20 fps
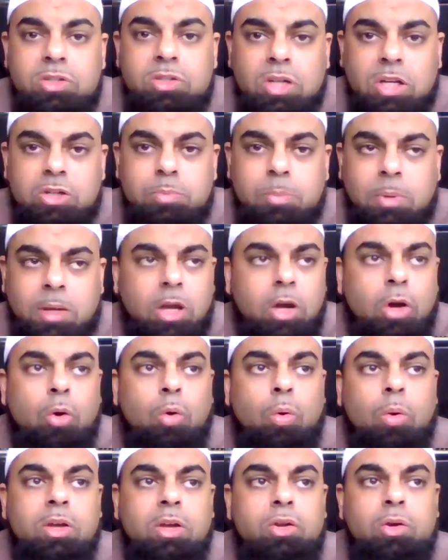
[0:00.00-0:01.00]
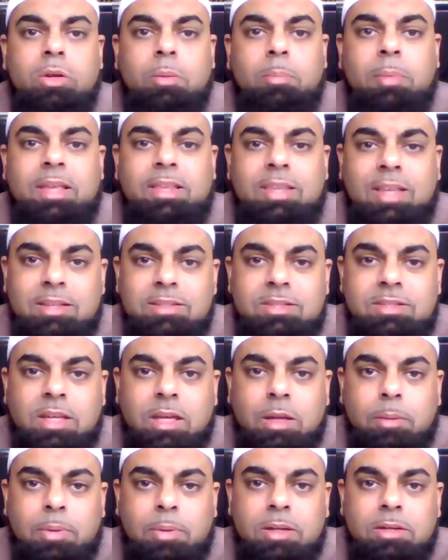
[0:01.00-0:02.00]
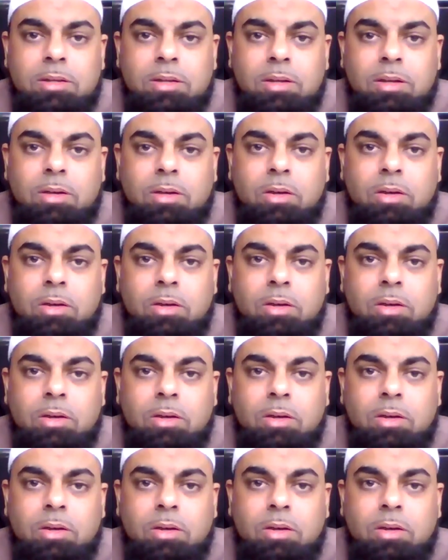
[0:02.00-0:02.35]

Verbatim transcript: judge me? Who are you to make that statement?